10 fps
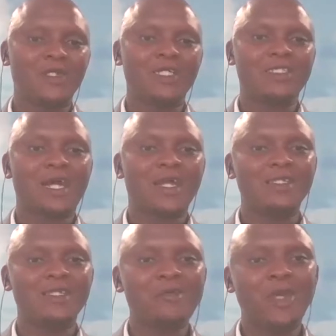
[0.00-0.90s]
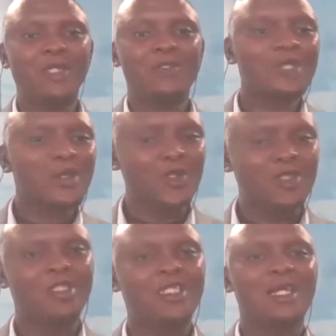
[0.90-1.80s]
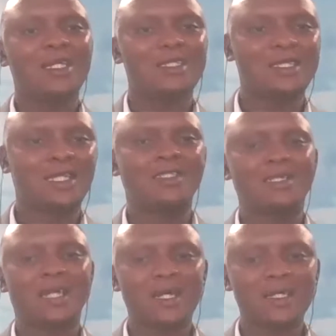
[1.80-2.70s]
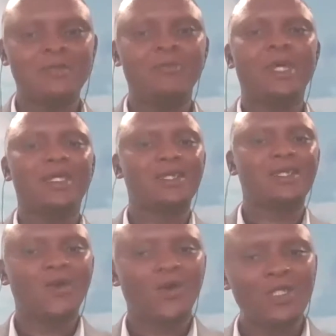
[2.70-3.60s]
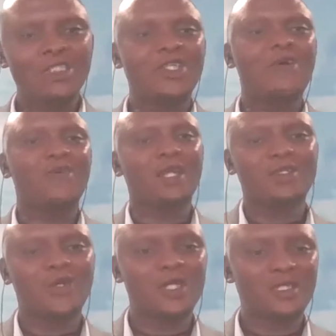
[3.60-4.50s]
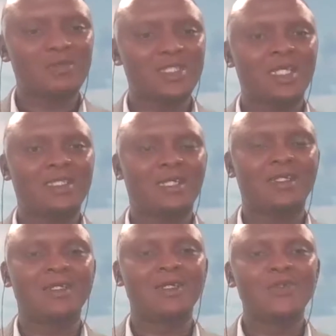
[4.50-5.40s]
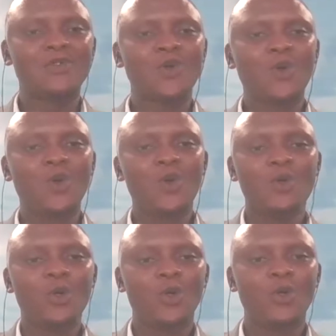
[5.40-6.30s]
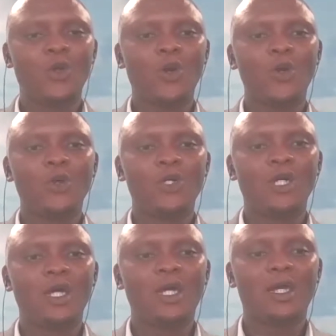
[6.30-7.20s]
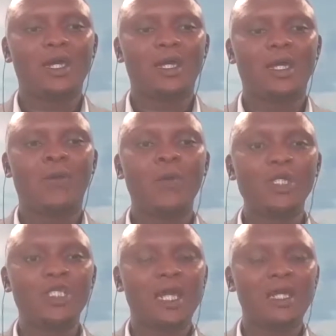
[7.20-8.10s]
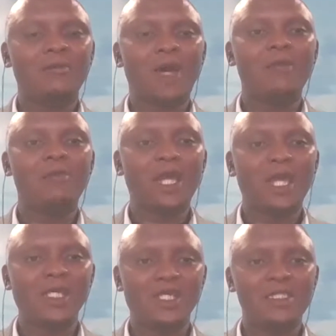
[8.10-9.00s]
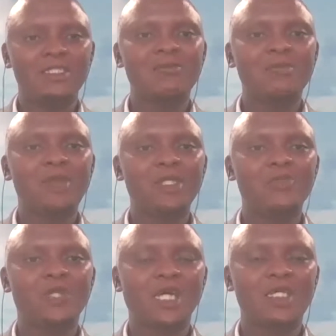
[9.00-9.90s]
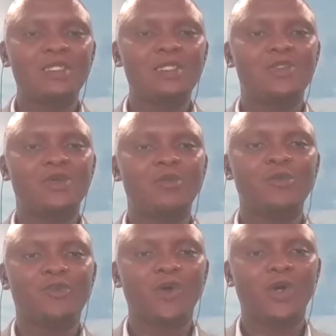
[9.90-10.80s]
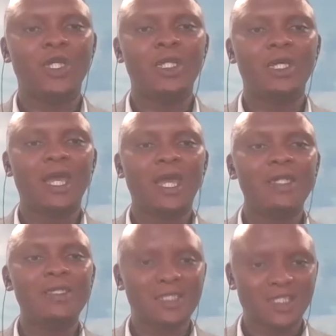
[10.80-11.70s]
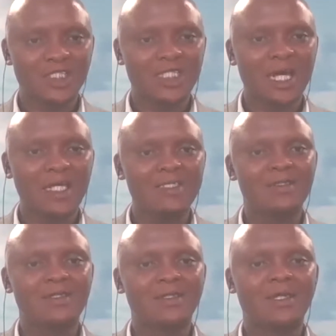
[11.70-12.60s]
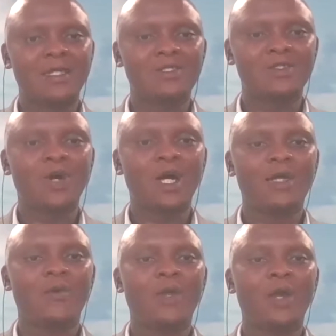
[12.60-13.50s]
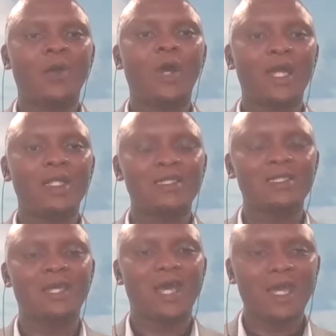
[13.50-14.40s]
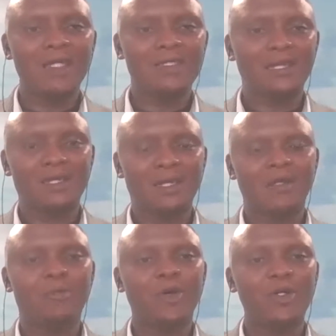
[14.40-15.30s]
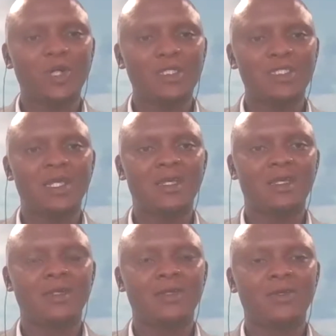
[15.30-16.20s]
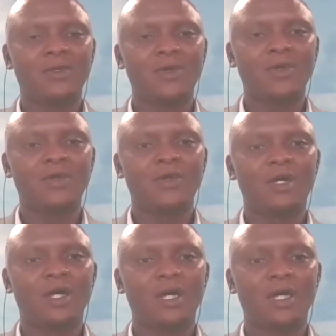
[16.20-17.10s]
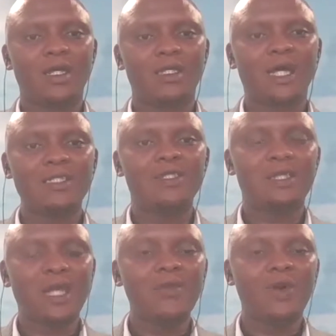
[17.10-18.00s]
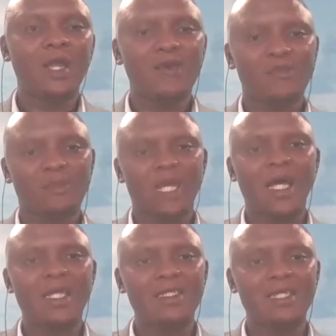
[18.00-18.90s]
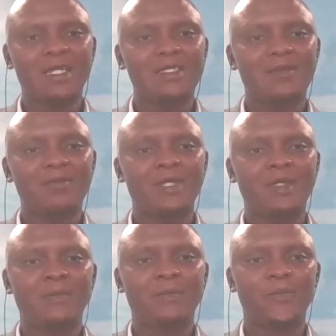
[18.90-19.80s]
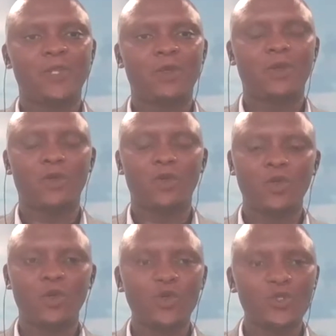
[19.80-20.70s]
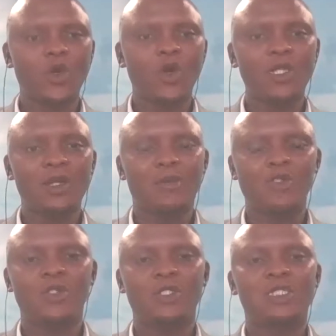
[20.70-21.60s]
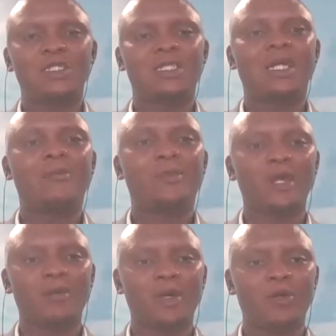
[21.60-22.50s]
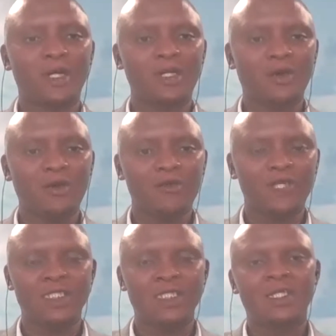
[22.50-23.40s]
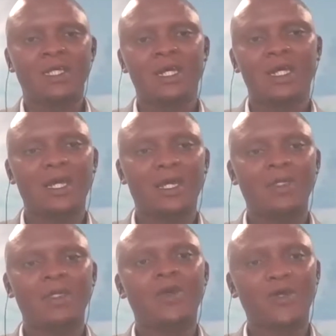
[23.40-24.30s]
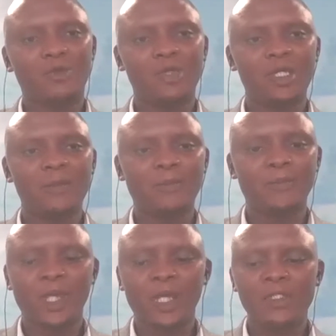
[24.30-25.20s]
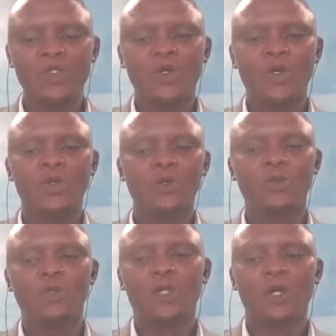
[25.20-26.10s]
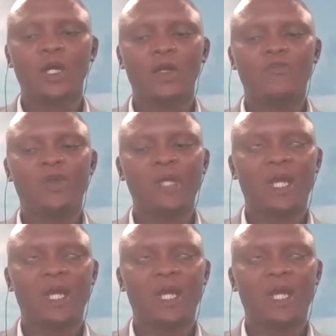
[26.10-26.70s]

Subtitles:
got a direct impact on the hospitality sector, direct impact on the travel and tourism sector. So, which then by implication, it simply means we just need to move on and digitize. There's no other way, or else, as the report was saying, that then you are left behind as an SME. You lose all the opportunities that are brought about by the COVID economy. So from a